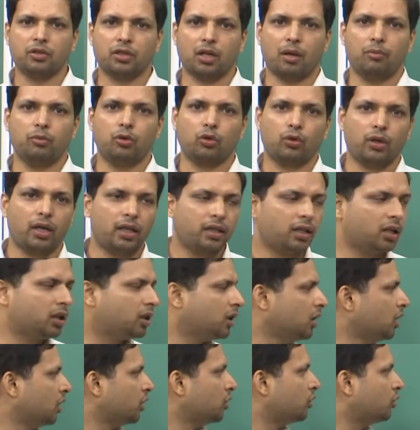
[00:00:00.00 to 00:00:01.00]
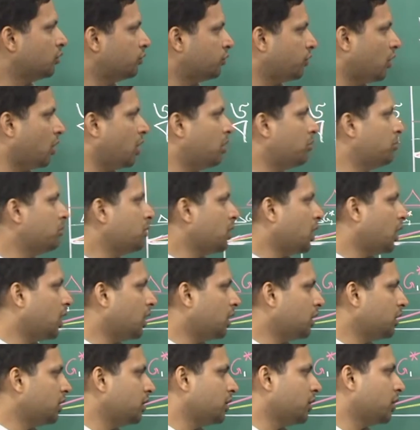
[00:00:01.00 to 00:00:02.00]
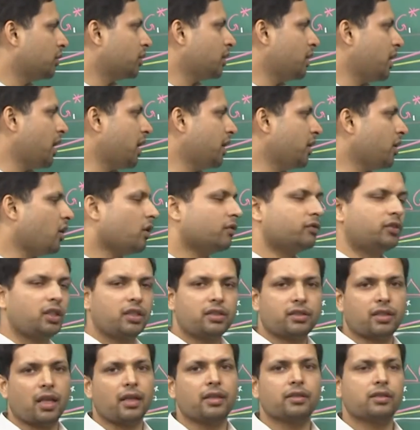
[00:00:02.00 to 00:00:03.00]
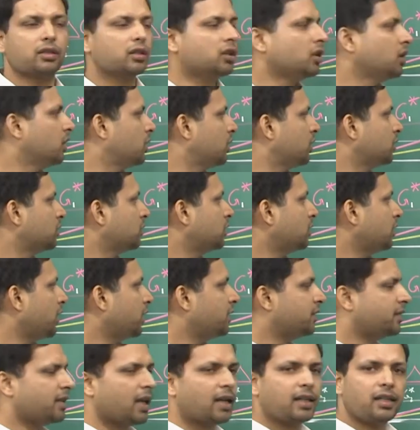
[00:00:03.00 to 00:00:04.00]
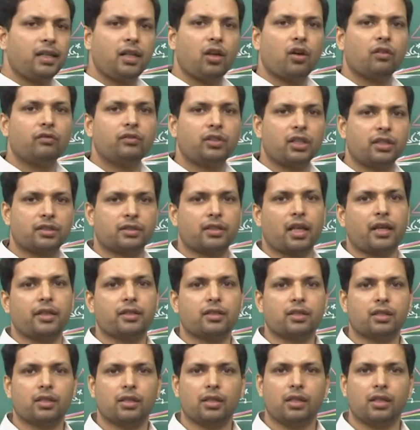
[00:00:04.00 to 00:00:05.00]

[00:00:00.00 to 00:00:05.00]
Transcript: come together to form a nuclei of this size, exactly of this size.